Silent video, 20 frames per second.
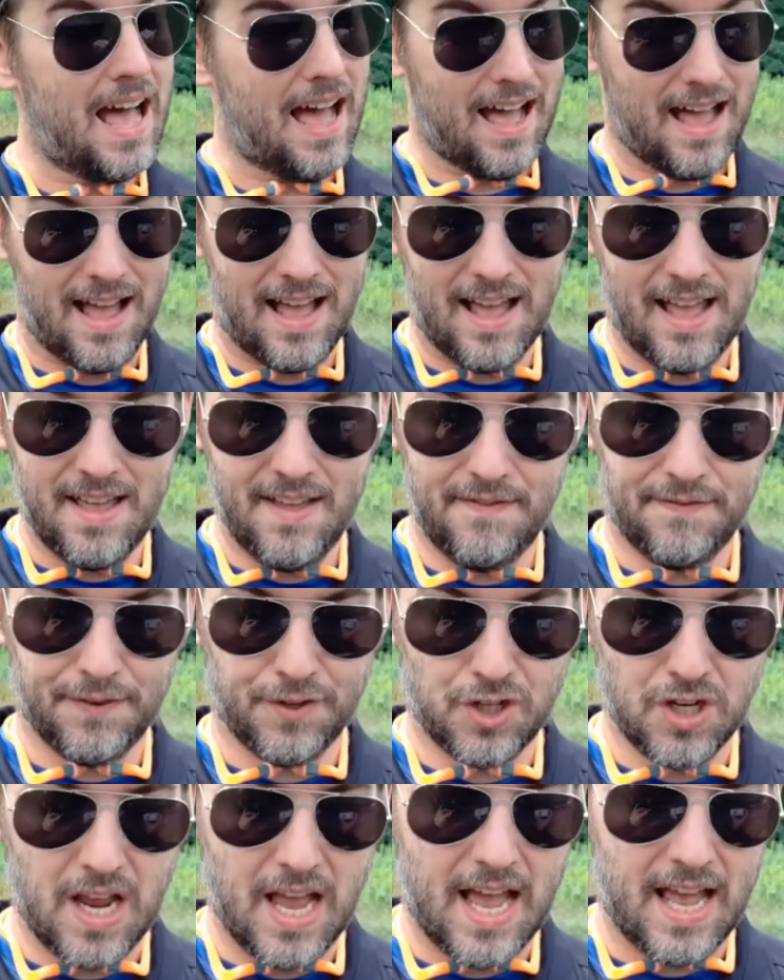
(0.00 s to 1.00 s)
I've
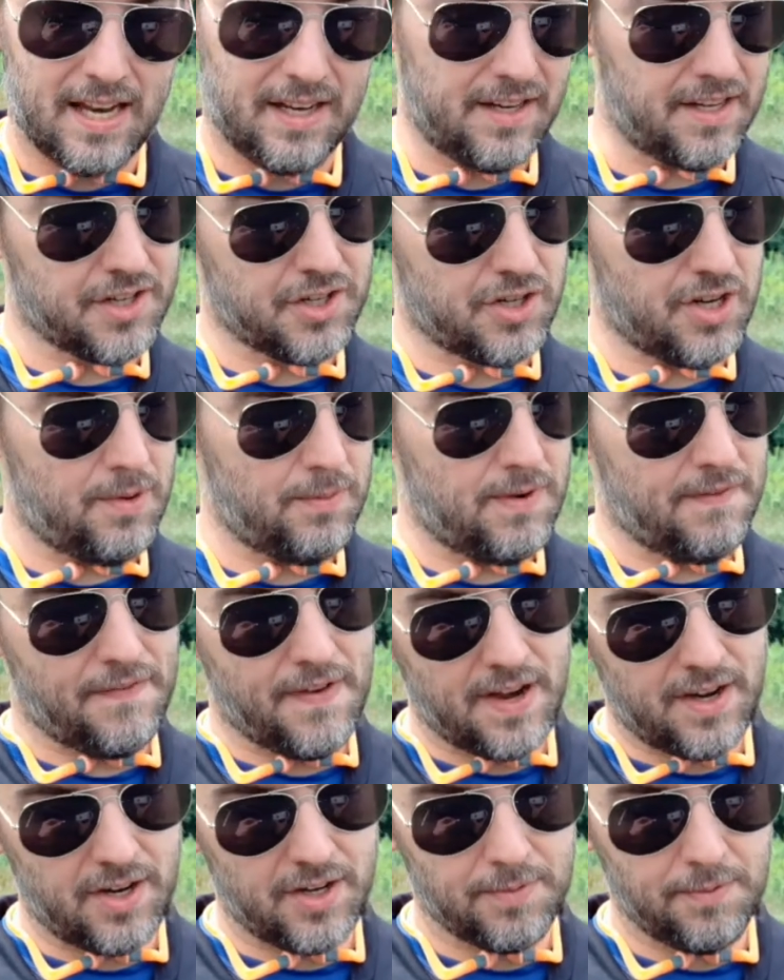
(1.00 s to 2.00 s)
shot Extreme
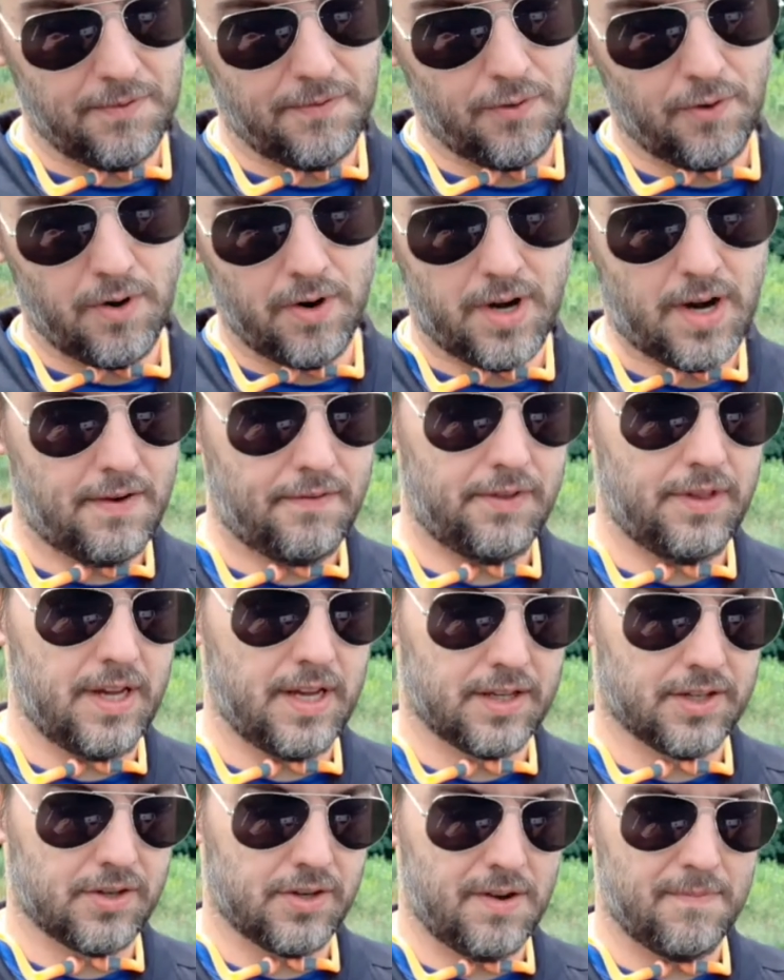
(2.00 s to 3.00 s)
Defenders before, never the
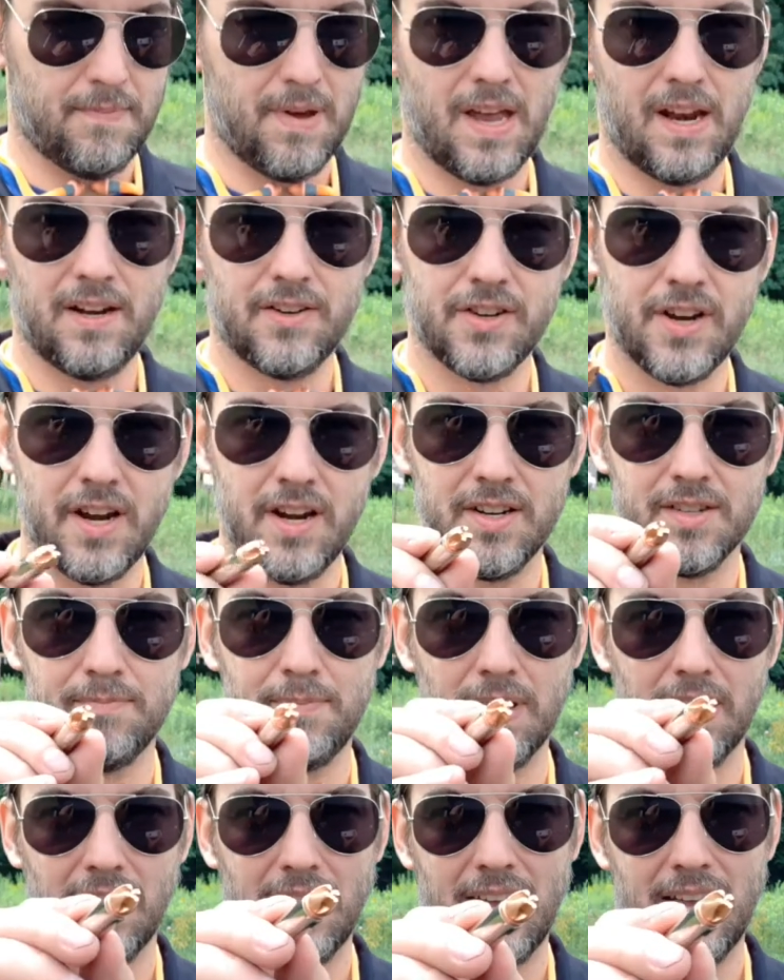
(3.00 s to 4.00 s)
Extreme Penetrators,
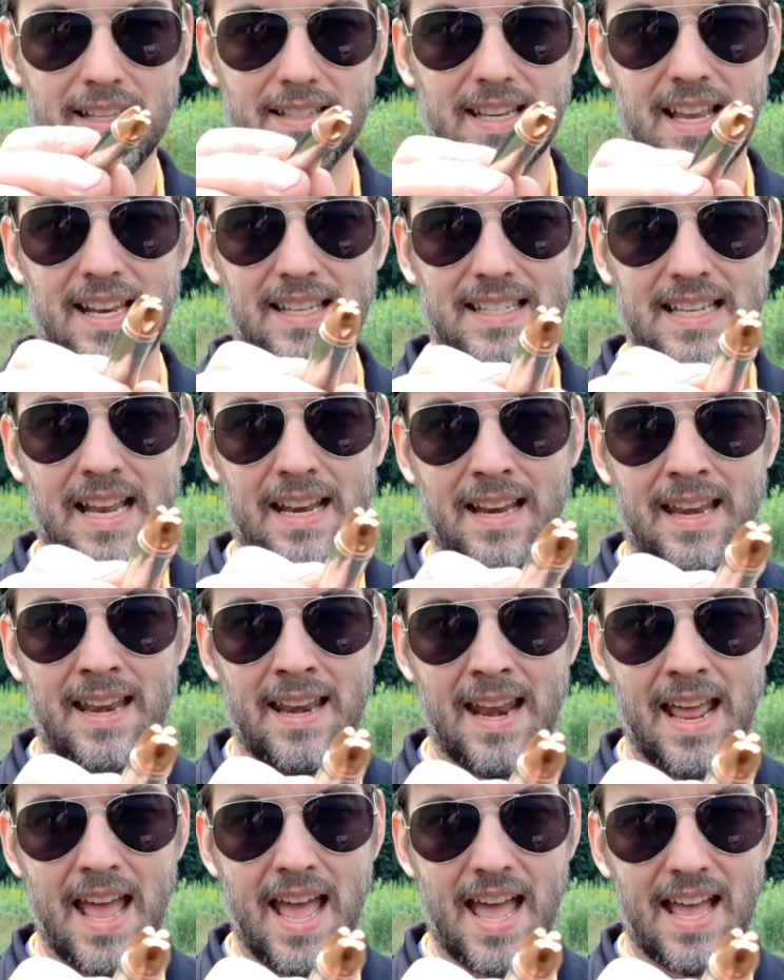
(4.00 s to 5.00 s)
but guys, that is a
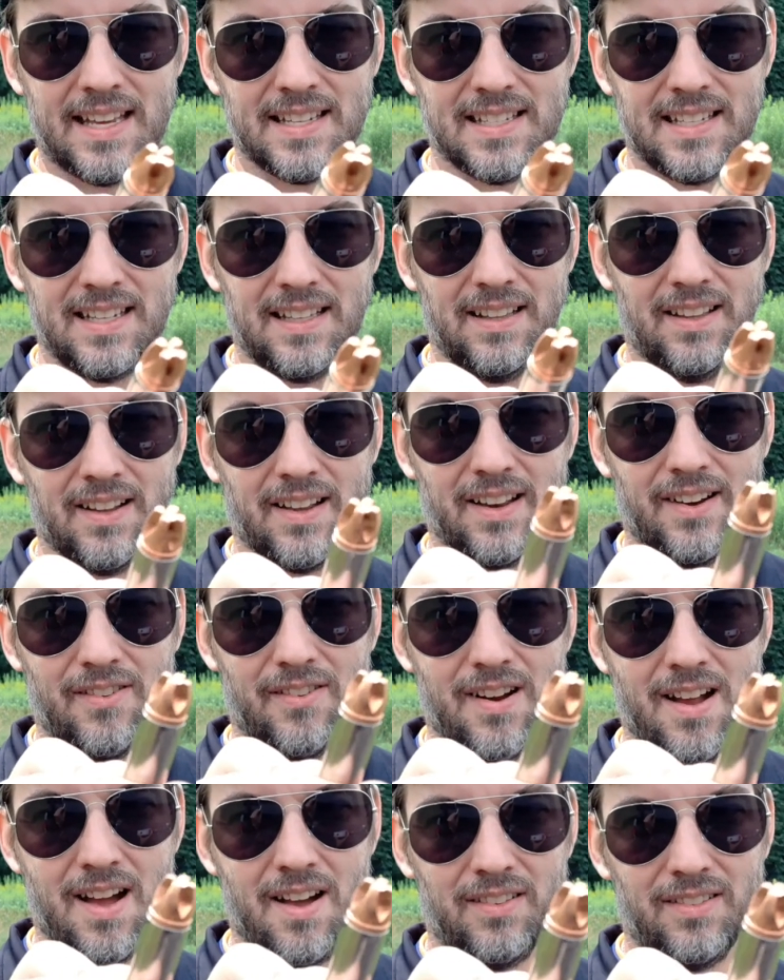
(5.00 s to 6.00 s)
nasty looking
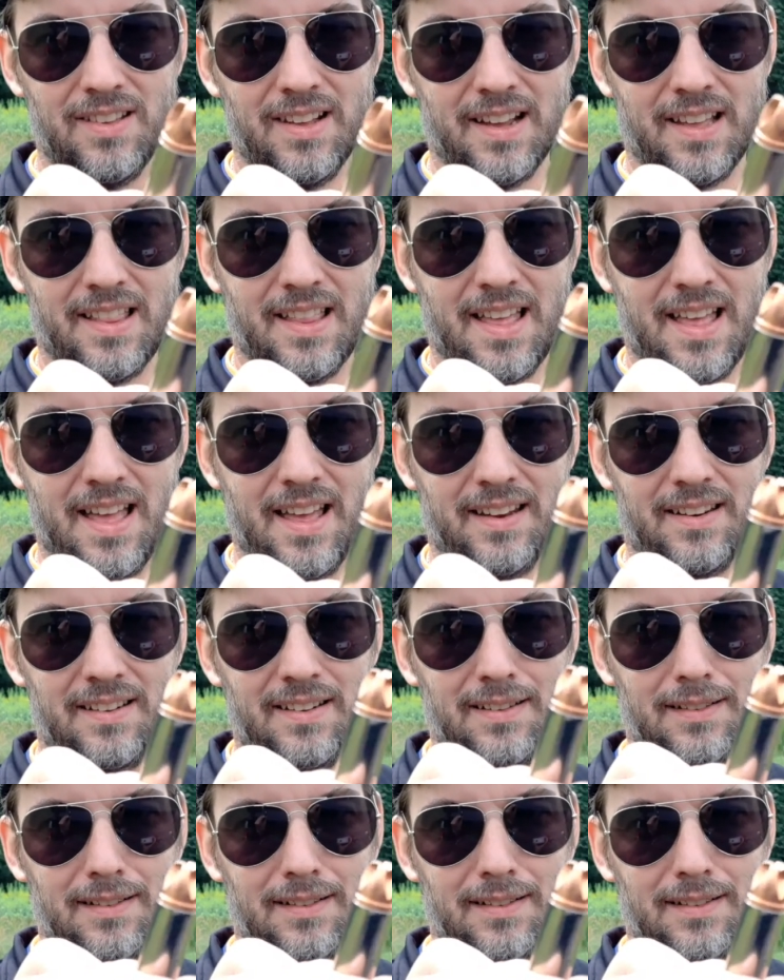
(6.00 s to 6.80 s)
round. Look at that.